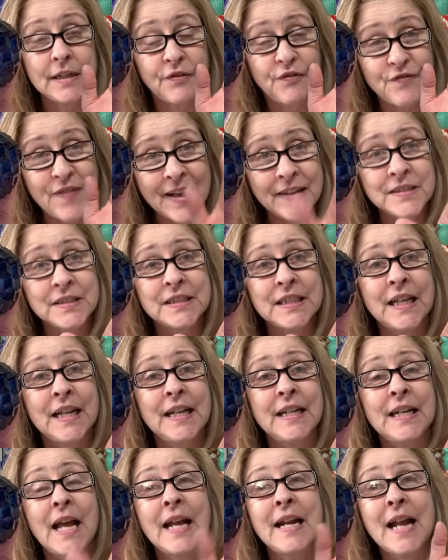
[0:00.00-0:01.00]

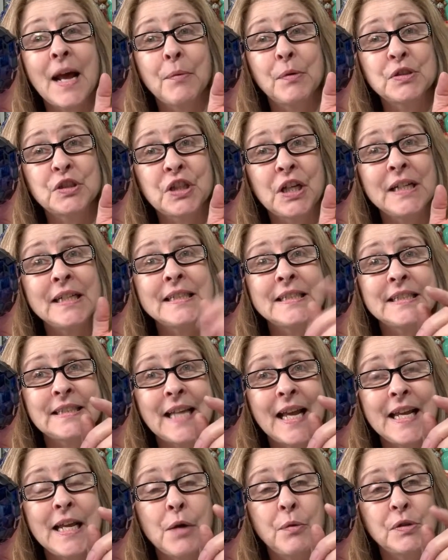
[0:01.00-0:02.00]
Fenton and I was gonna
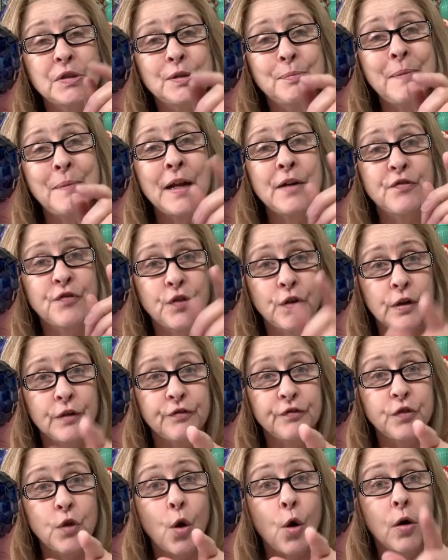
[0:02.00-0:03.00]
say it was made for a
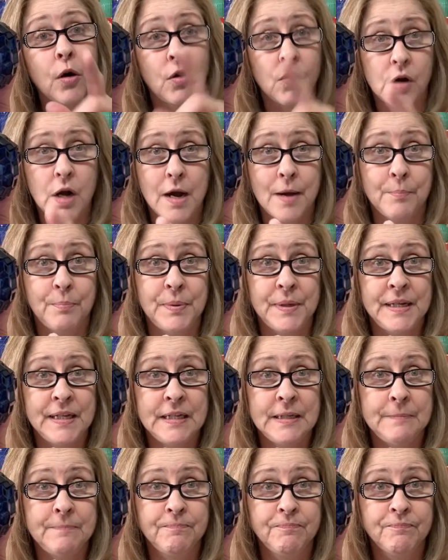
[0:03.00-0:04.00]
floral company.